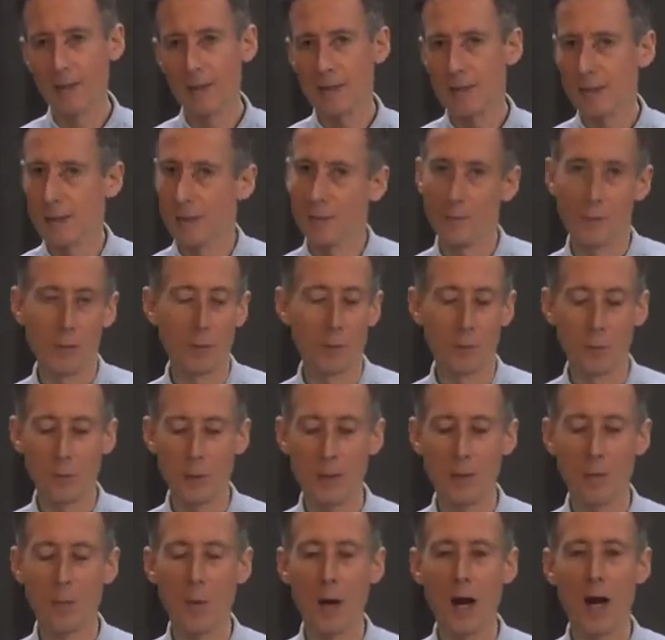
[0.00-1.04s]
Some of you will be
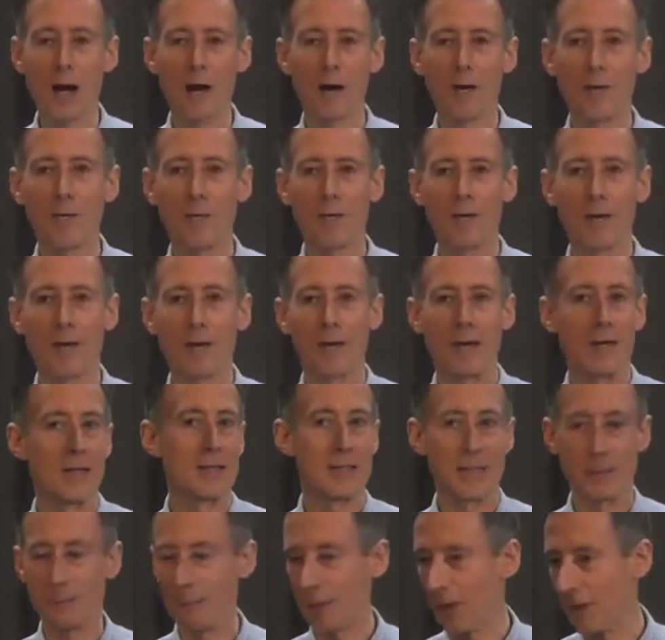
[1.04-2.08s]
aware of
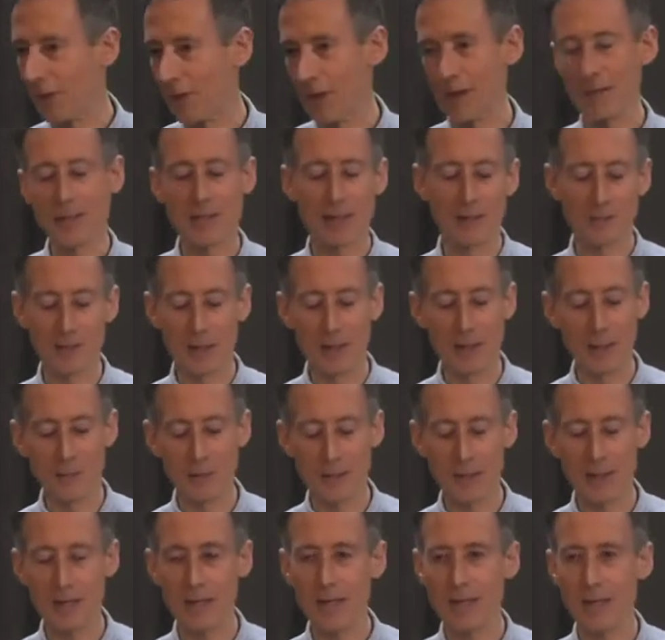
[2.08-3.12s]
some of the things I've done over
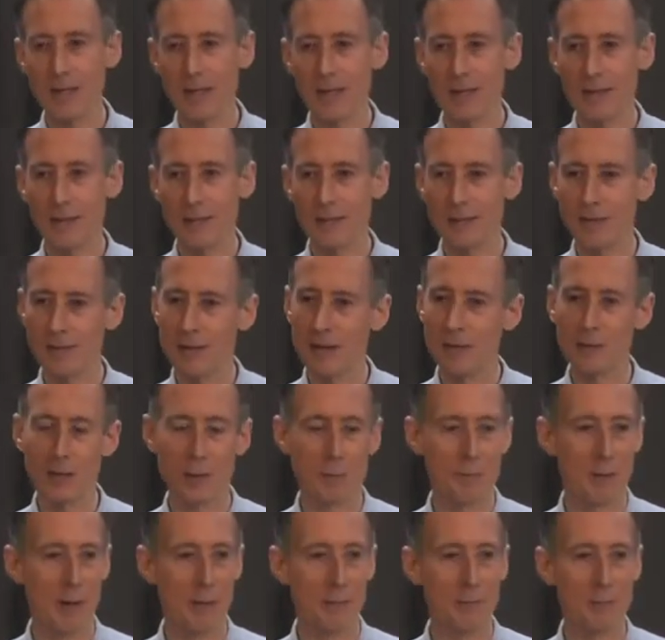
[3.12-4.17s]
the years, and I'll
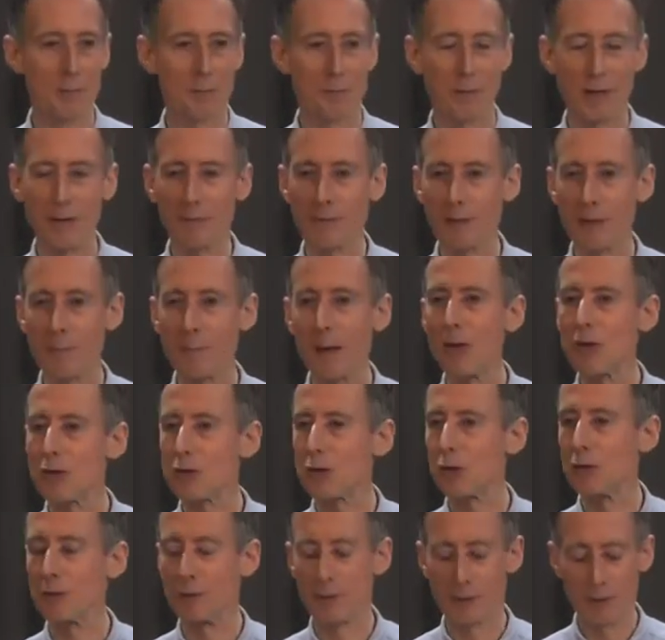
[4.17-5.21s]
just perhaps briefly
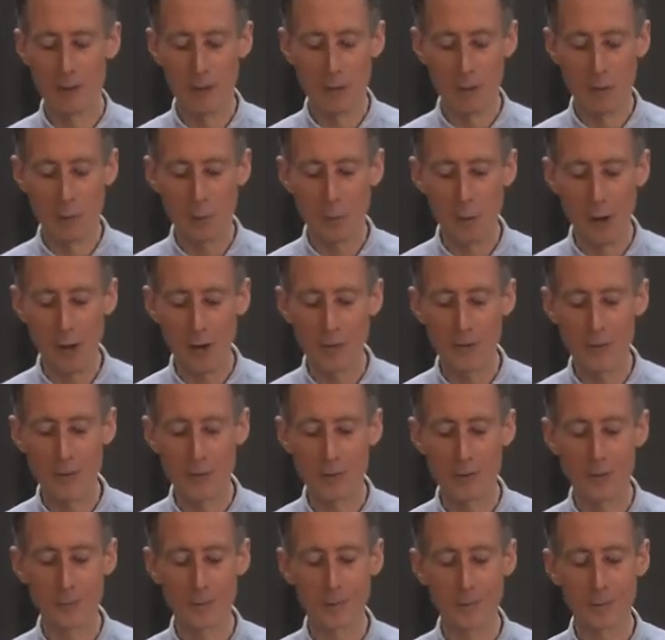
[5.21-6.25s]
mention one or
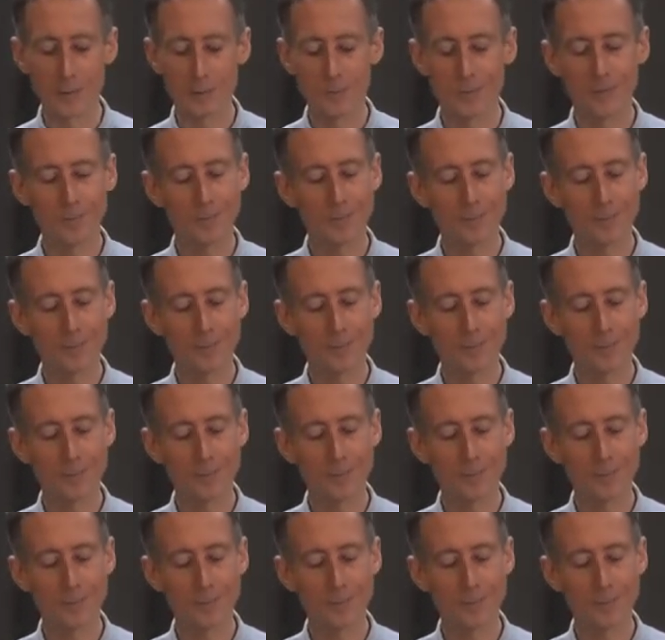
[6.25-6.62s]
two.